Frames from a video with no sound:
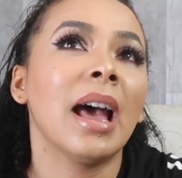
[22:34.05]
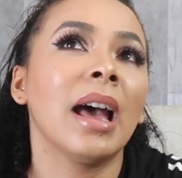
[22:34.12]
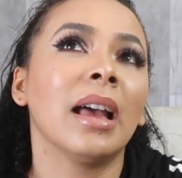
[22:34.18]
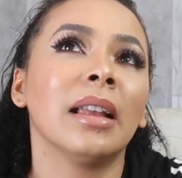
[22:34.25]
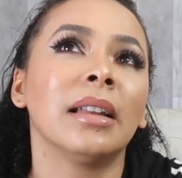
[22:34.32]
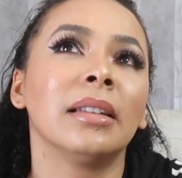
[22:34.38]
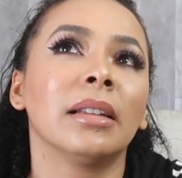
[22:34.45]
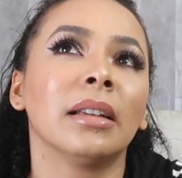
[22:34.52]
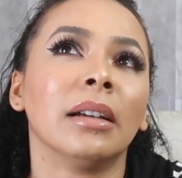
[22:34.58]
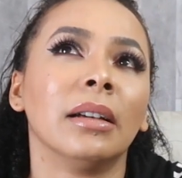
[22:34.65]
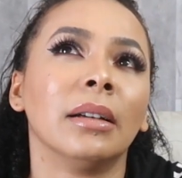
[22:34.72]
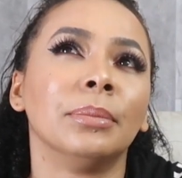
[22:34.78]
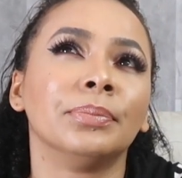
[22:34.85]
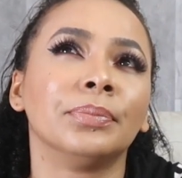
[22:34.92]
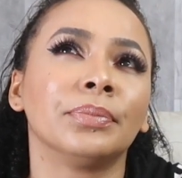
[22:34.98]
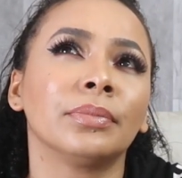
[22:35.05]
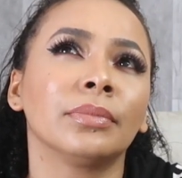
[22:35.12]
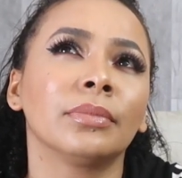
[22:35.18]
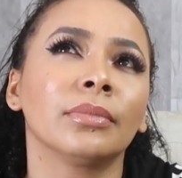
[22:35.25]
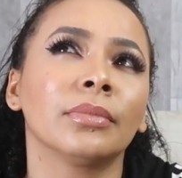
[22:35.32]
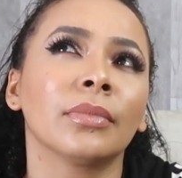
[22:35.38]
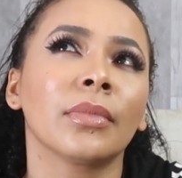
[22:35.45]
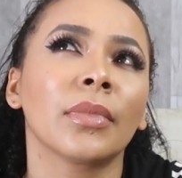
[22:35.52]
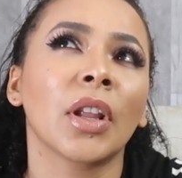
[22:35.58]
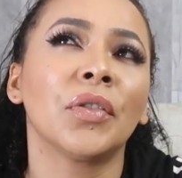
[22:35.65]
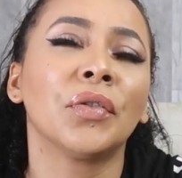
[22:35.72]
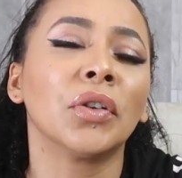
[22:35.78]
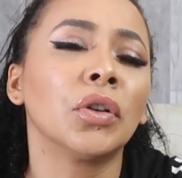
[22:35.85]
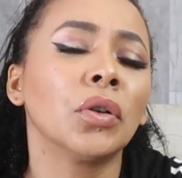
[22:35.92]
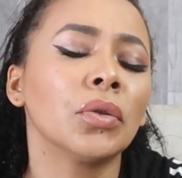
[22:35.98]
And
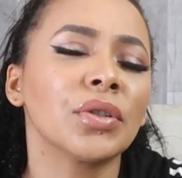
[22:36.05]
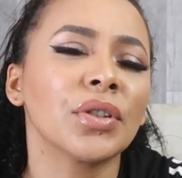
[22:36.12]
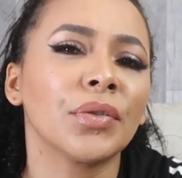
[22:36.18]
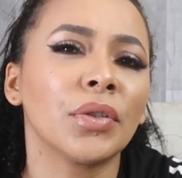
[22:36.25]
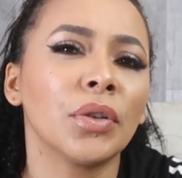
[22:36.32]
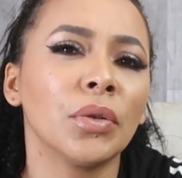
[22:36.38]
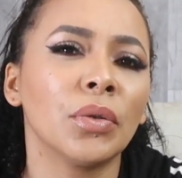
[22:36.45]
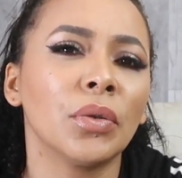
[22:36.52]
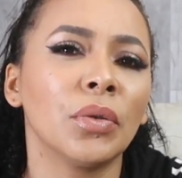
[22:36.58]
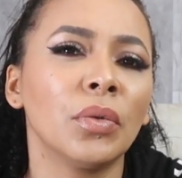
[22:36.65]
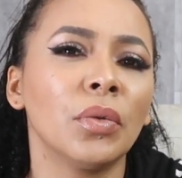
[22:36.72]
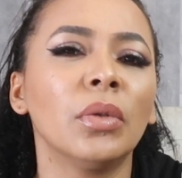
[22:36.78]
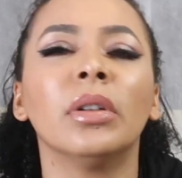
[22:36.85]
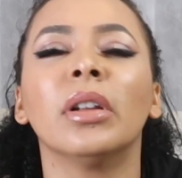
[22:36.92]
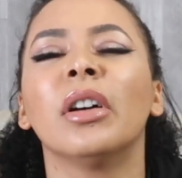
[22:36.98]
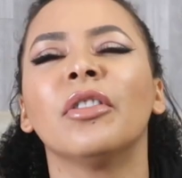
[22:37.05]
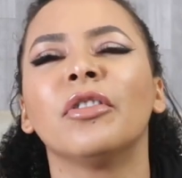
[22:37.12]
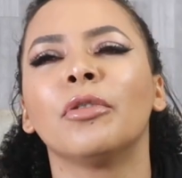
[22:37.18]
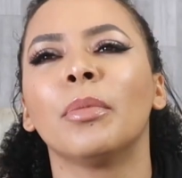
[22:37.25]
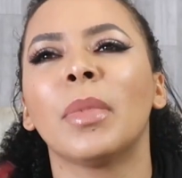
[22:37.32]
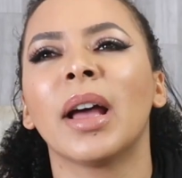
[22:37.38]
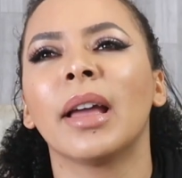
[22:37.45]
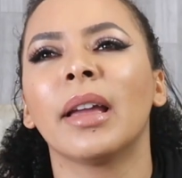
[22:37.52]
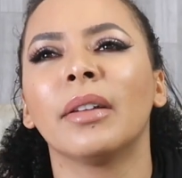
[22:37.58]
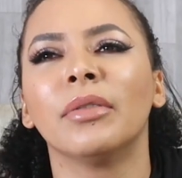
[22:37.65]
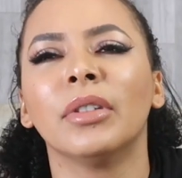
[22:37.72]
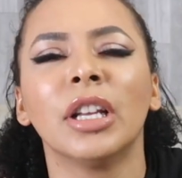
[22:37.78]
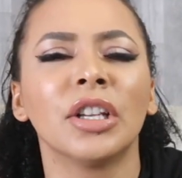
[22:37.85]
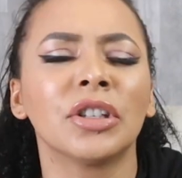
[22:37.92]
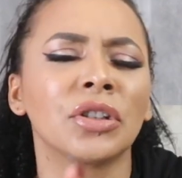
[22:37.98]
for those of you who love my
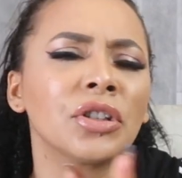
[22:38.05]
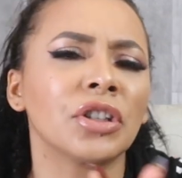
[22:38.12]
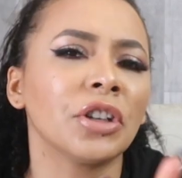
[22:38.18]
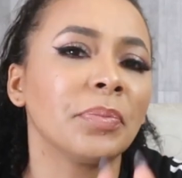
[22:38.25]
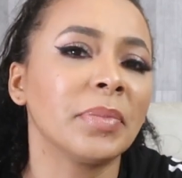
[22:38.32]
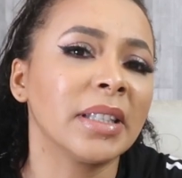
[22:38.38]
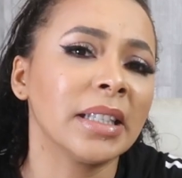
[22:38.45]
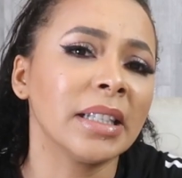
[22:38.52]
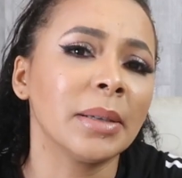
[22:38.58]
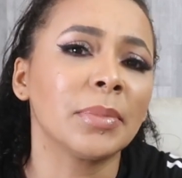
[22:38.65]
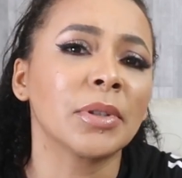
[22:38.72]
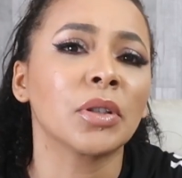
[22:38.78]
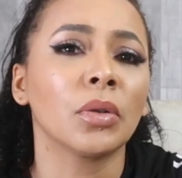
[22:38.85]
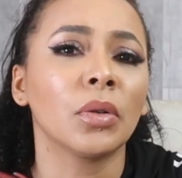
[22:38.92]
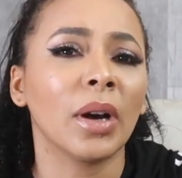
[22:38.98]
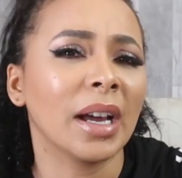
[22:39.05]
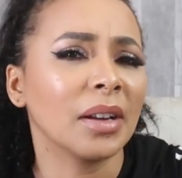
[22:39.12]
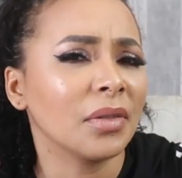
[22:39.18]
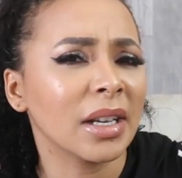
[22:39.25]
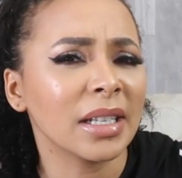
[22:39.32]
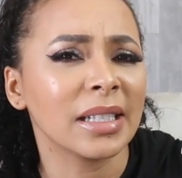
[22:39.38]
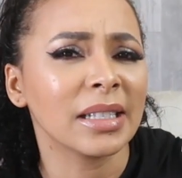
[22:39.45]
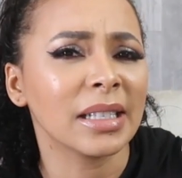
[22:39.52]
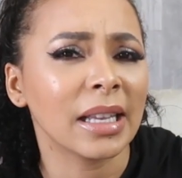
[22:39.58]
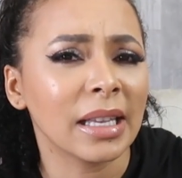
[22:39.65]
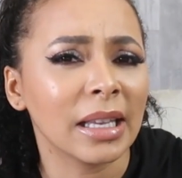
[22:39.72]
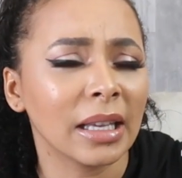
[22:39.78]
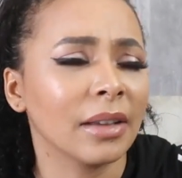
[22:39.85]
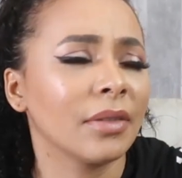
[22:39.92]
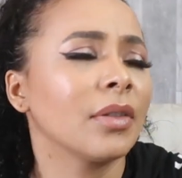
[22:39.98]
relationship tips or advices I
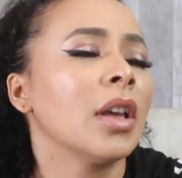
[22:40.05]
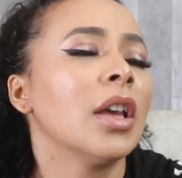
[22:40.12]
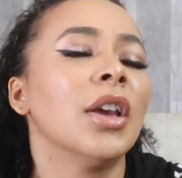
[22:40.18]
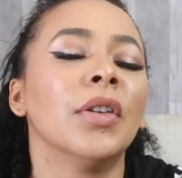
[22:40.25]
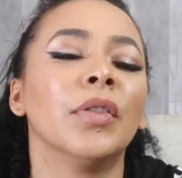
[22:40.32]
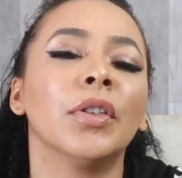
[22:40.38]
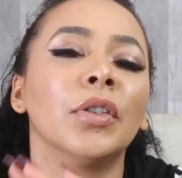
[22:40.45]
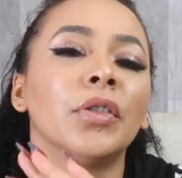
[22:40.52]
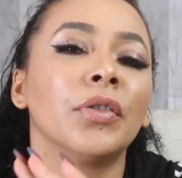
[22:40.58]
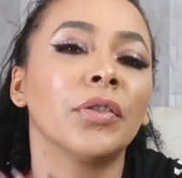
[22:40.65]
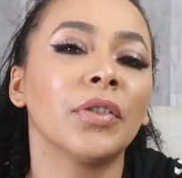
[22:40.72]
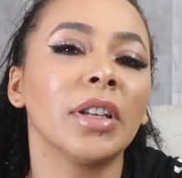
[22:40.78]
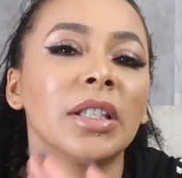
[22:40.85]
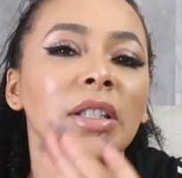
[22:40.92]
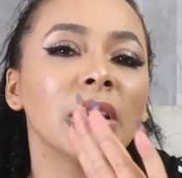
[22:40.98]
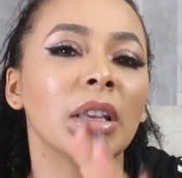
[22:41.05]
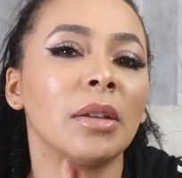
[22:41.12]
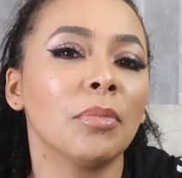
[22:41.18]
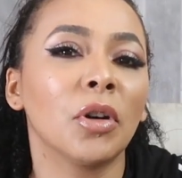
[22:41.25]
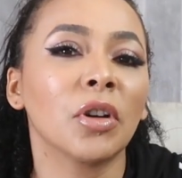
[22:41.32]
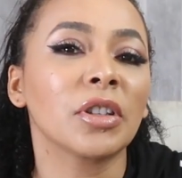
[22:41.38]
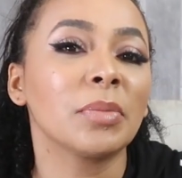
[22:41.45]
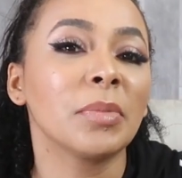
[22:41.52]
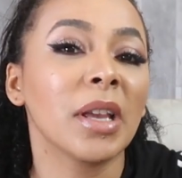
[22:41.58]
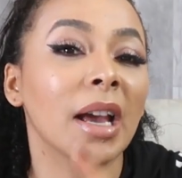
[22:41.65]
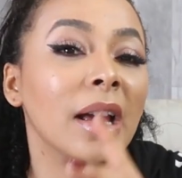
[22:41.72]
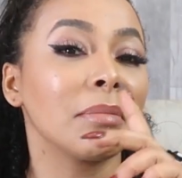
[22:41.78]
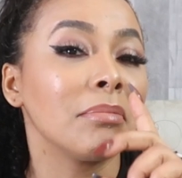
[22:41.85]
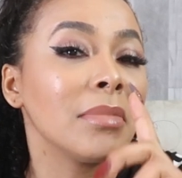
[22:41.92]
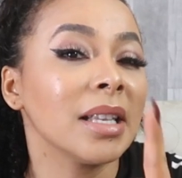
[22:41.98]
give, feel free to inbox me
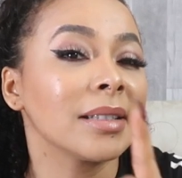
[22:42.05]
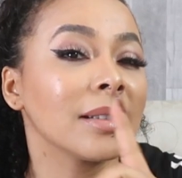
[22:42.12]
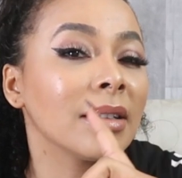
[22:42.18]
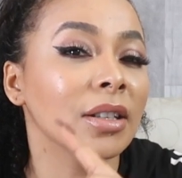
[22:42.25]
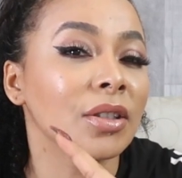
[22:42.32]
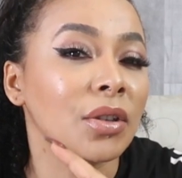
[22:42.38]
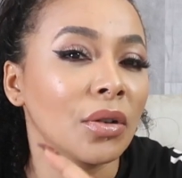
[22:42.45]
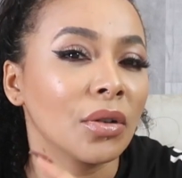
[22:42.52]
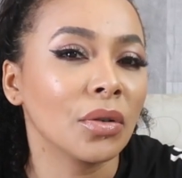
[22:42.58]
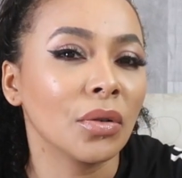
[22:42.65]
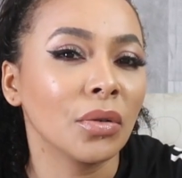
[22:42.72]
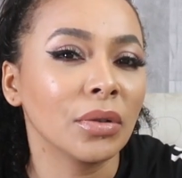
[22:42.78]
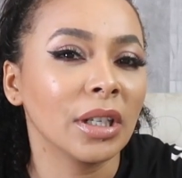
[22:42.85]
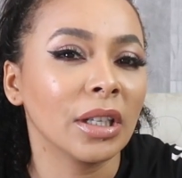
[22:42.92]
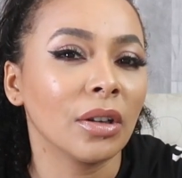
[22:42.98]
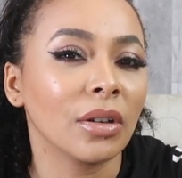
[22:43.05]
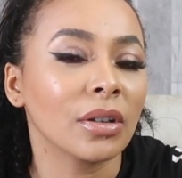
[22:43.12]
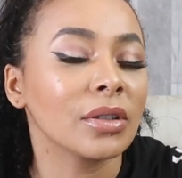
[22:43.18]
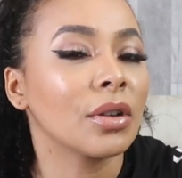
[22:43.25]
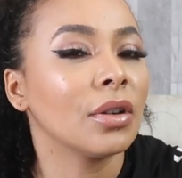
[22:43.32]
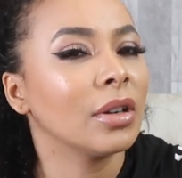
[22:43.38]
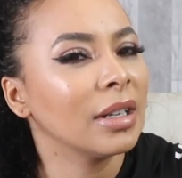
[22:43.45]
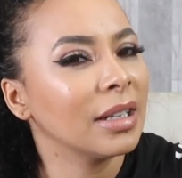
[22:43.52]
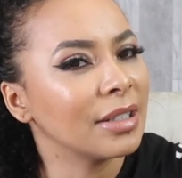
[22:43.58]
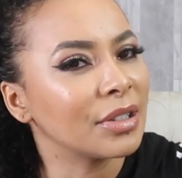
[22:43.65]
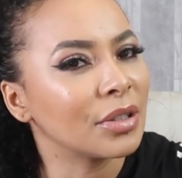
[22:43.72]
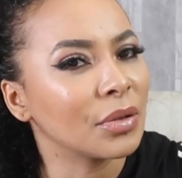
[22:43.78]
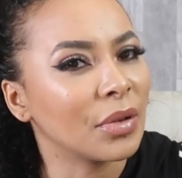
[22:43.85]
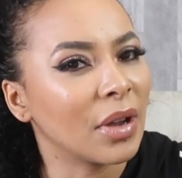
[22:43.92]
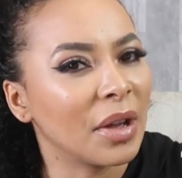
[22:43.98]
at miss_goldilocks on
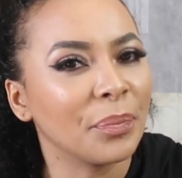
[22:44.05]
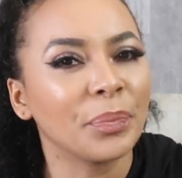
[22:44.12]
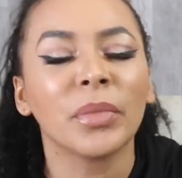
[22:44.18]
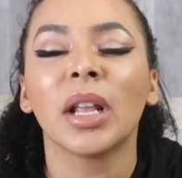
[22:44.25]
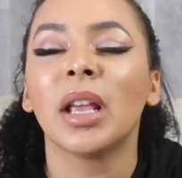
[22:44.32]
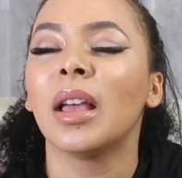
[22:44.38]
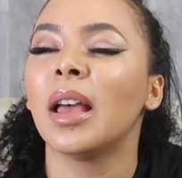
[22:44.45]
Instagram.